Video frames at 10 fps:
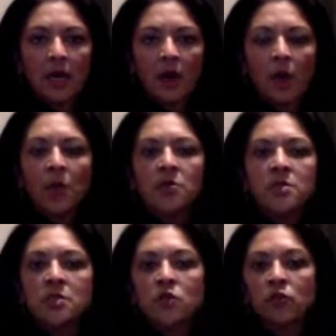
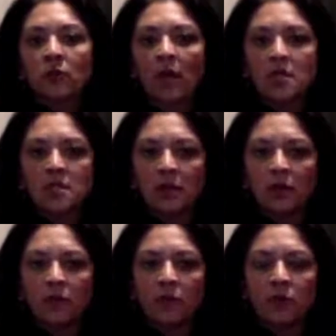almost cross
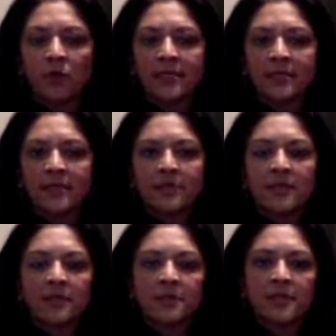over with
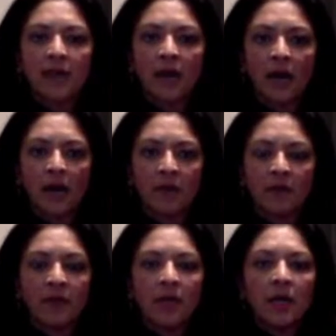symptoms of
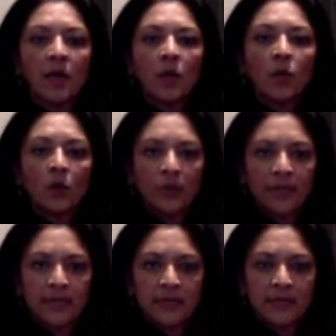what we
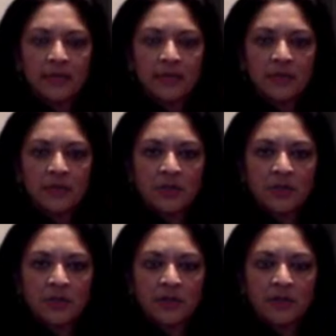consider sort
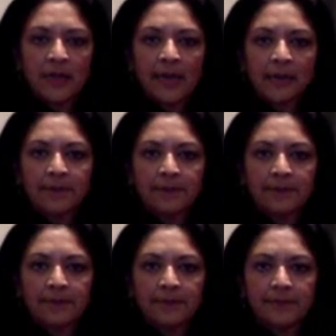of
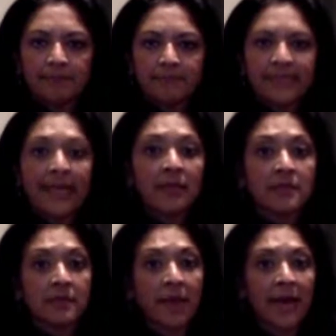
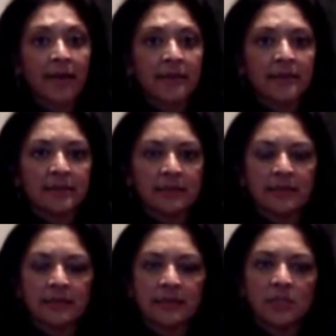psychosomatic
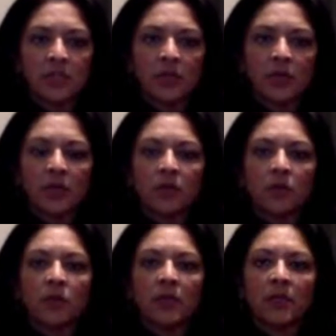diseases. When
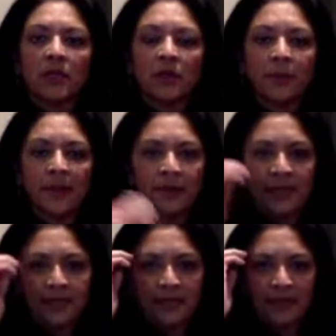you hear about
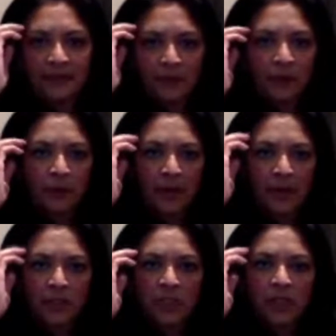things like
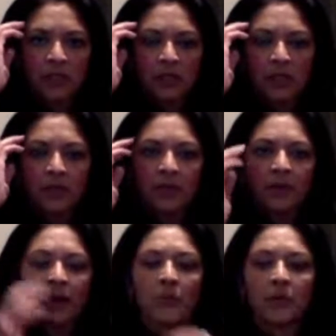fibromyalgia, or you hear
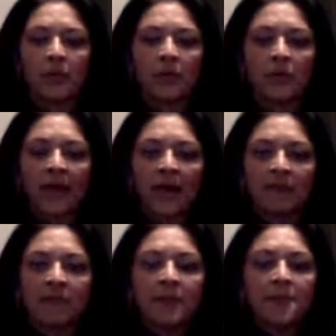about women who have